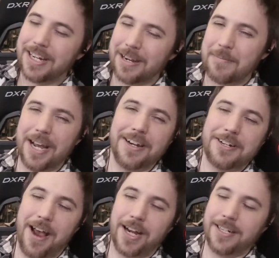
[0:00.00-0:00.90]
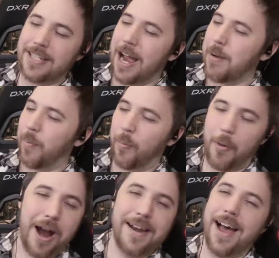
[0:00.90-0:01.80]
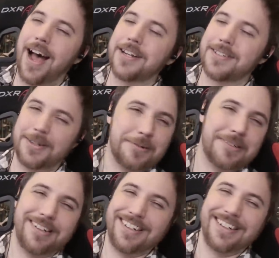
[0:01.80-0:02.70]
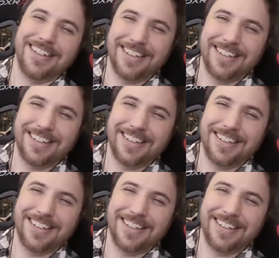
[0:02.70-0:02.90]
can be a dragon type, why not sushi?